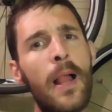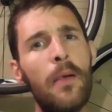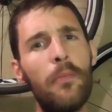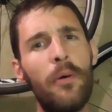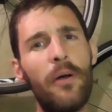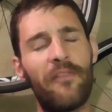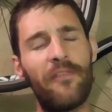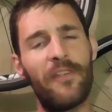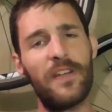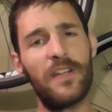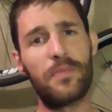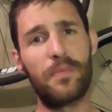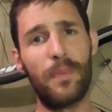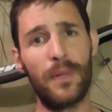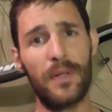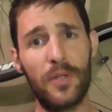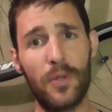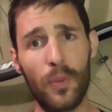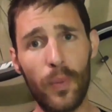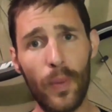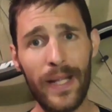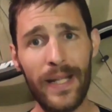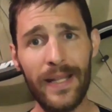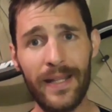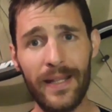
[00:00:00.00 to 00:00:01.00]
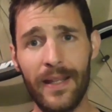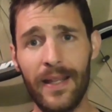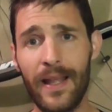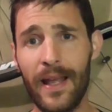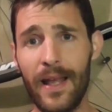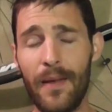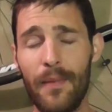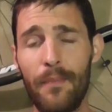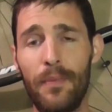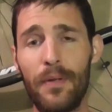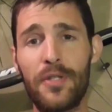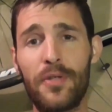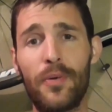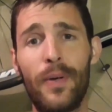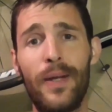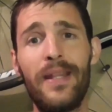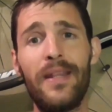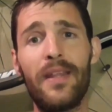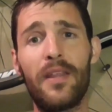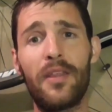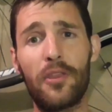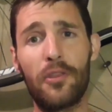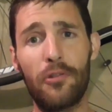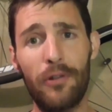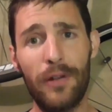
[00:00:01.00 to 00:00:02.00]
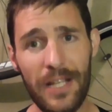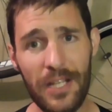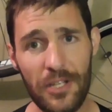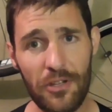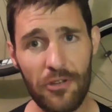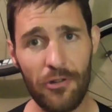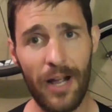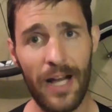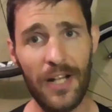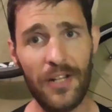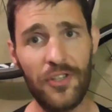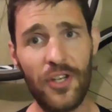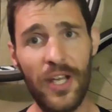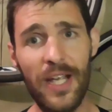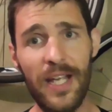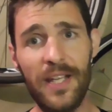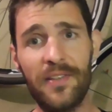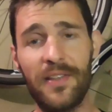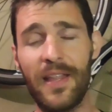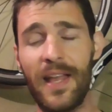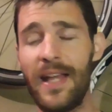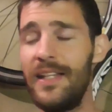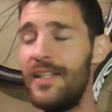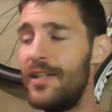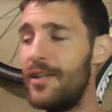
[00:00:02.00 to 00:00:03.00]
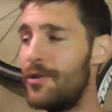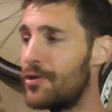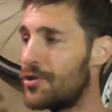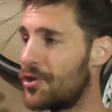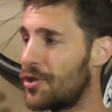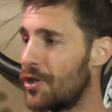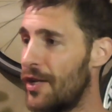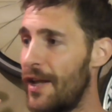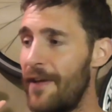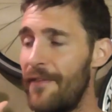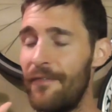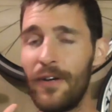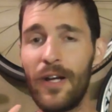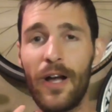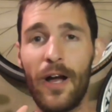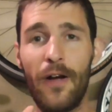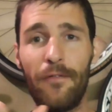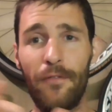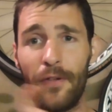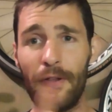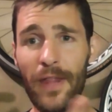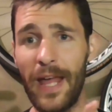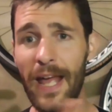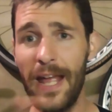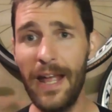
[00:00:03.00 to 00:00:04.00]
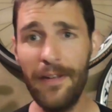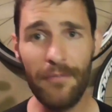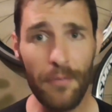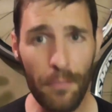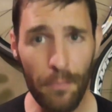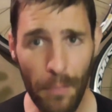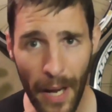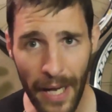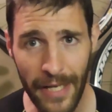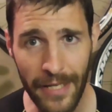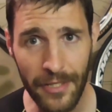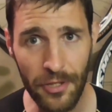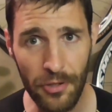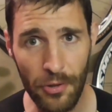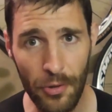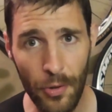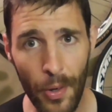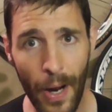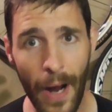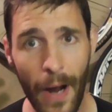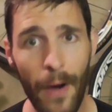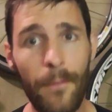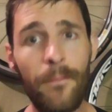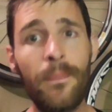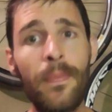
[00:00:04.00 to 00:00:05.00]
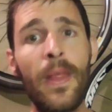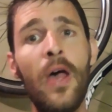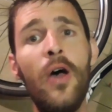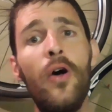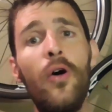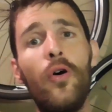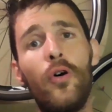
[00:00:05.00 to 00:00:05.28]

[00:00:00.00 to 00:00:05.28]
But if it's between the three strategies, then you should either go for the even pace throughout,